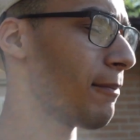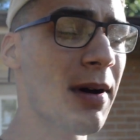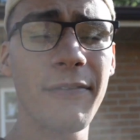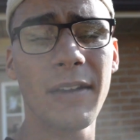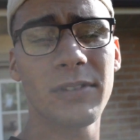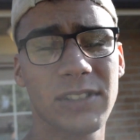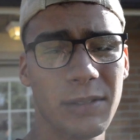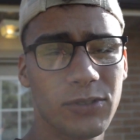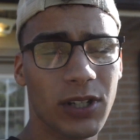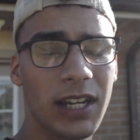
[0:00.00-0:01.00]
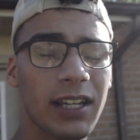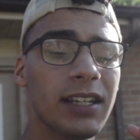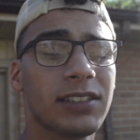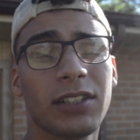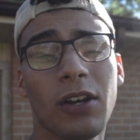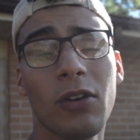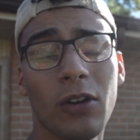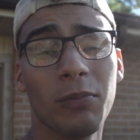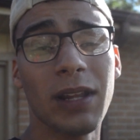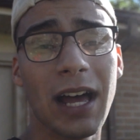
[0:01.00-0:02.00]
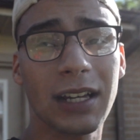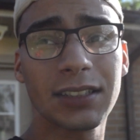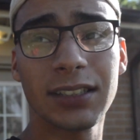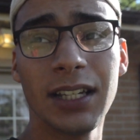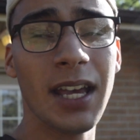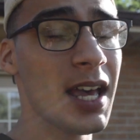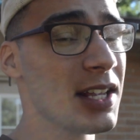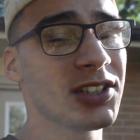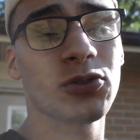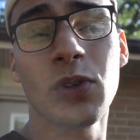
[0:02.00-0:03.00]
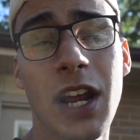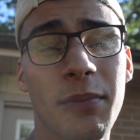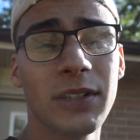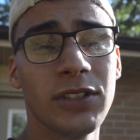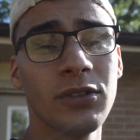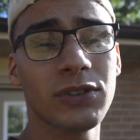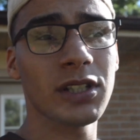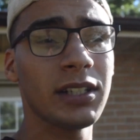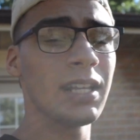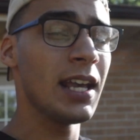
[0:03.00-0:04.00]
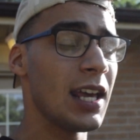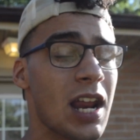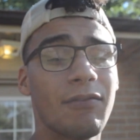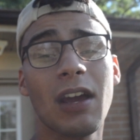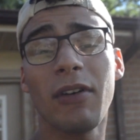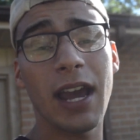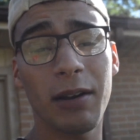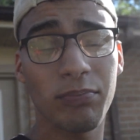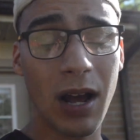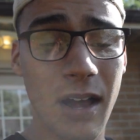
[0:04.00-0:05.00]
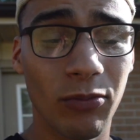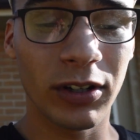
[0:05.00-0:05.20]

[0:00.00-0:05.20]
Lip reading: my favorite substrate is the Coco Blocks. It's just what I've been using, and I've never had a problem